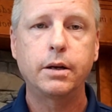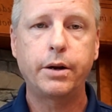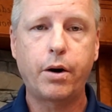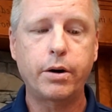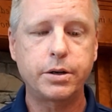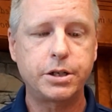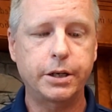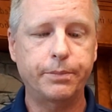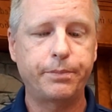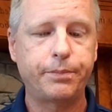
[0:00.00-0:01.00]
and
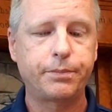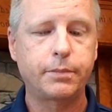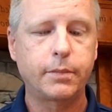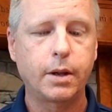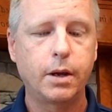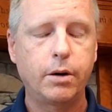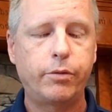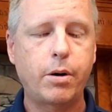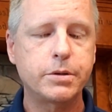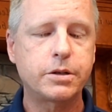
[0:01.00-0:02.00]
hardship.
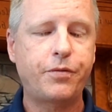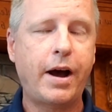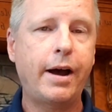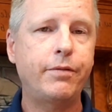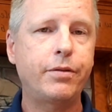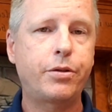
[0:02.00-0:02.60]
Romans 5,